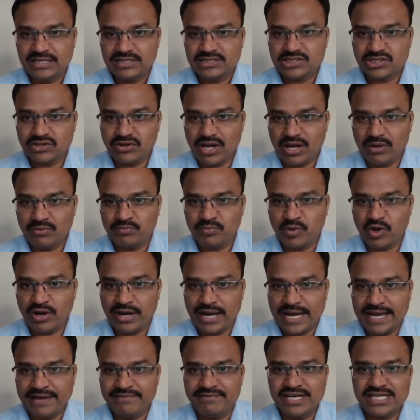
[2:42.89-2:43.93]
So
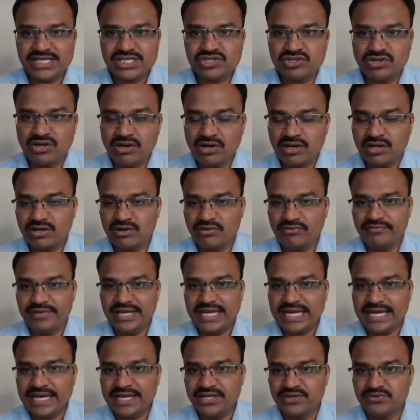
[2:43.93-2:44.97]
for average stock, we
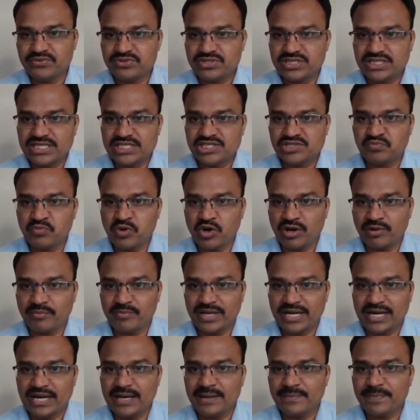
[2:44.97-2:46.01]
can use this
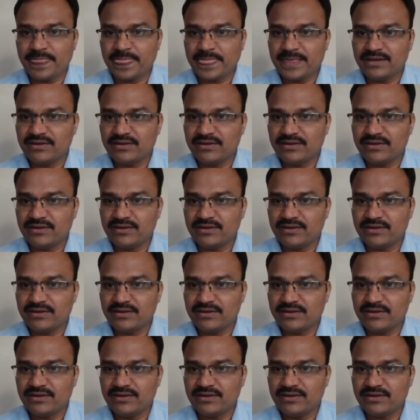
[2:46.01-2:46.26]
formula,